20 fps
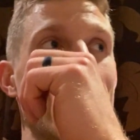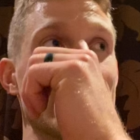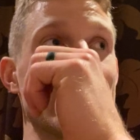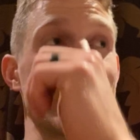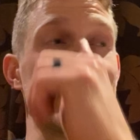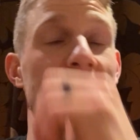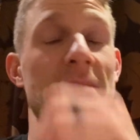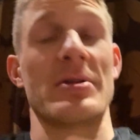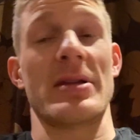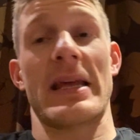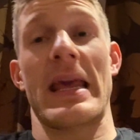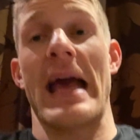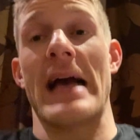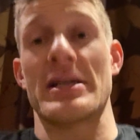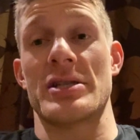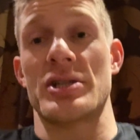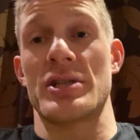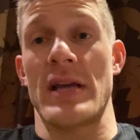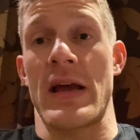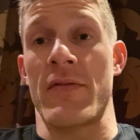so I was able to
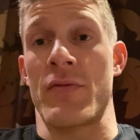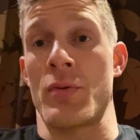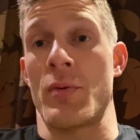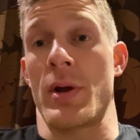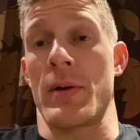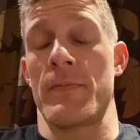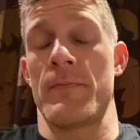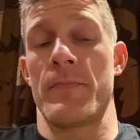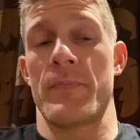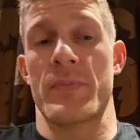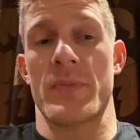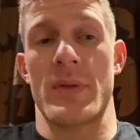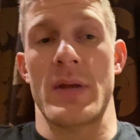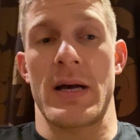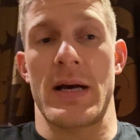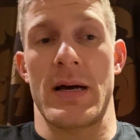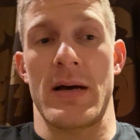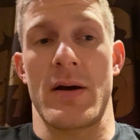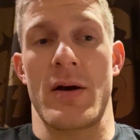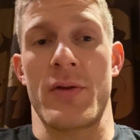catch everyone
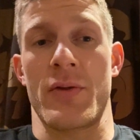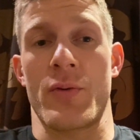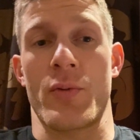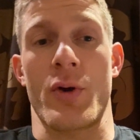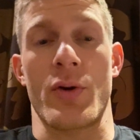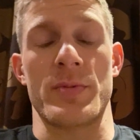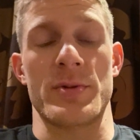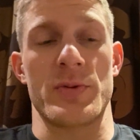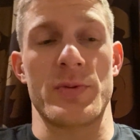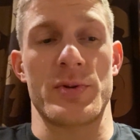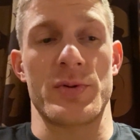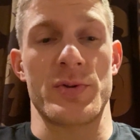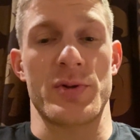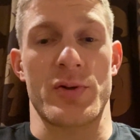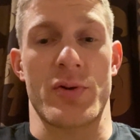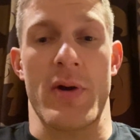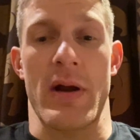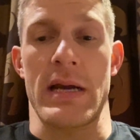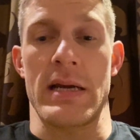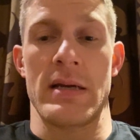on the ropes, which was
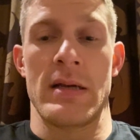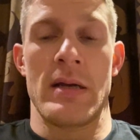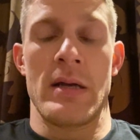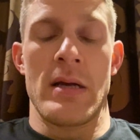great.